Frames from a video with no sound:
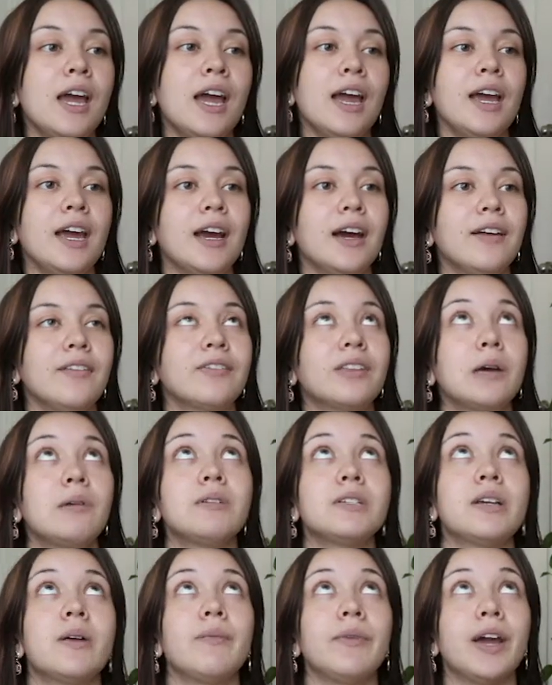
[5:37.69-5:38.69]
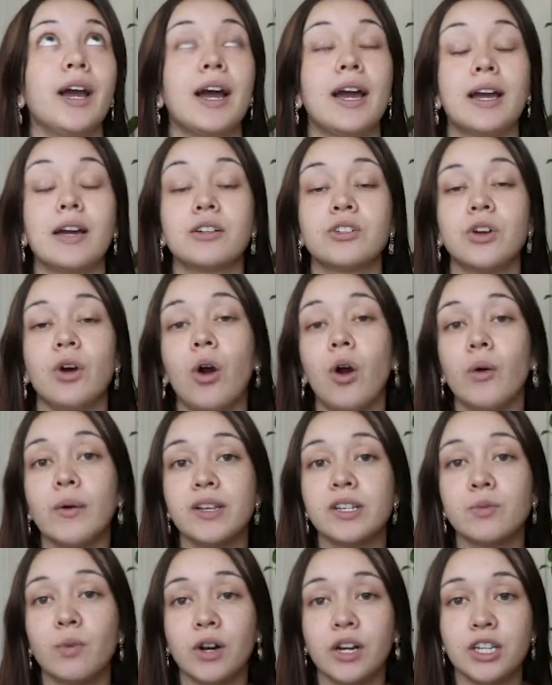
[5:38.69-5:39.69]
And that was something I actually
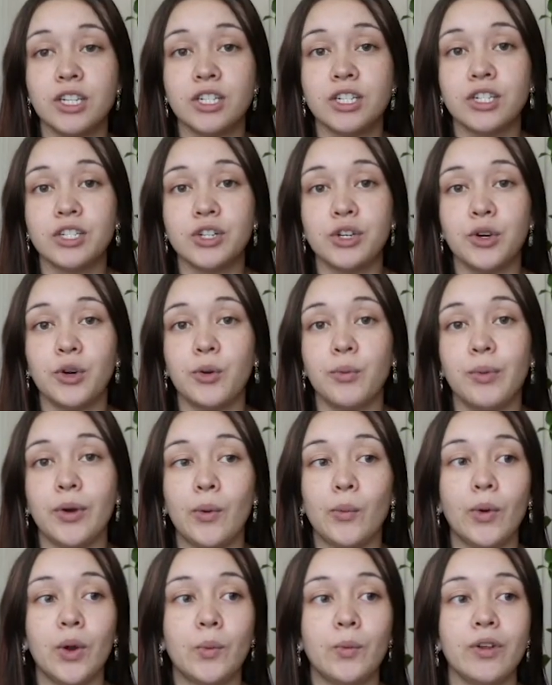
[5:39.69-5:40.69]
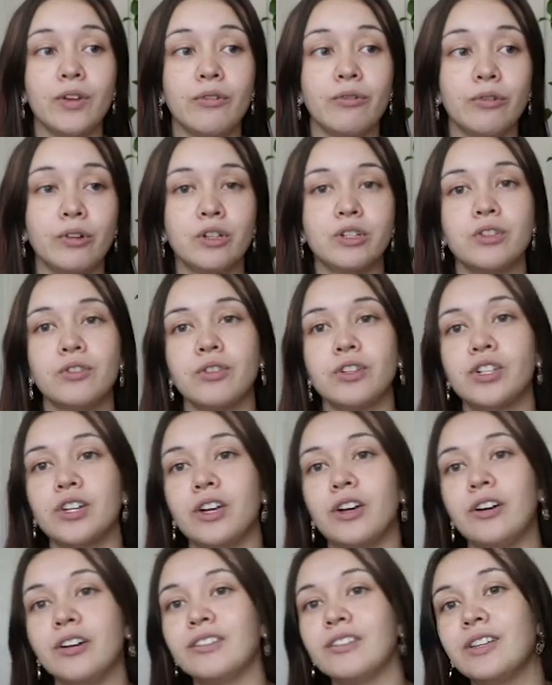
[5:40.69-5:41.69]
always wanted to do, but when we first
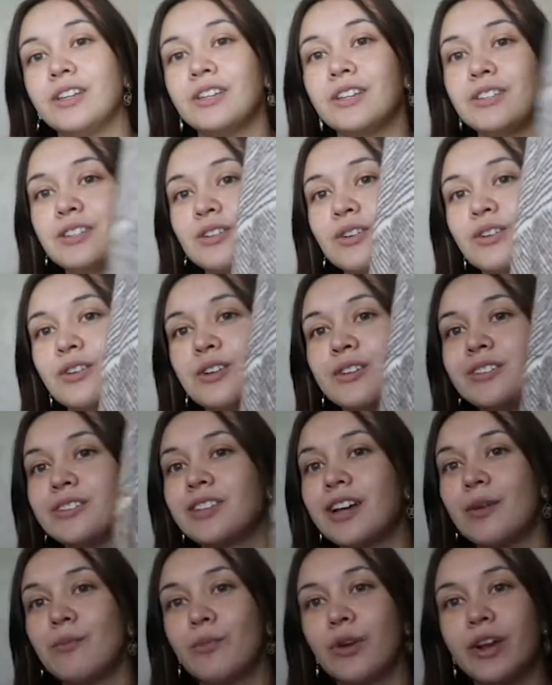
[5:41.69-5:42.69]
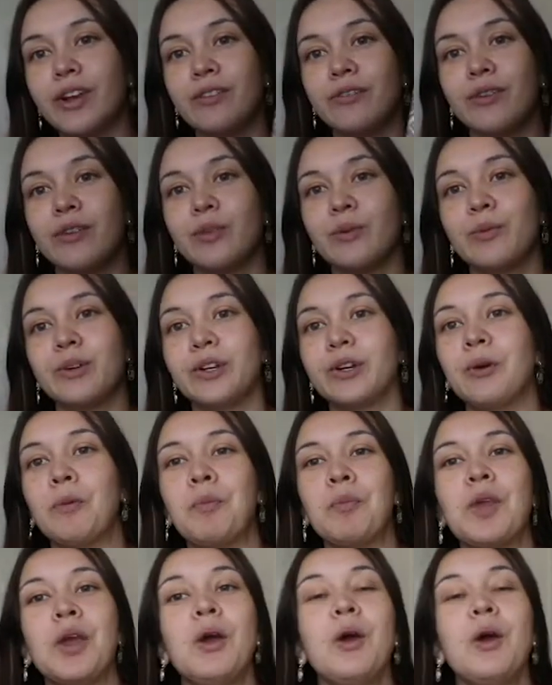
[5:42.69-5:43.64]
originally hung these curtains, I'm right in front of the window.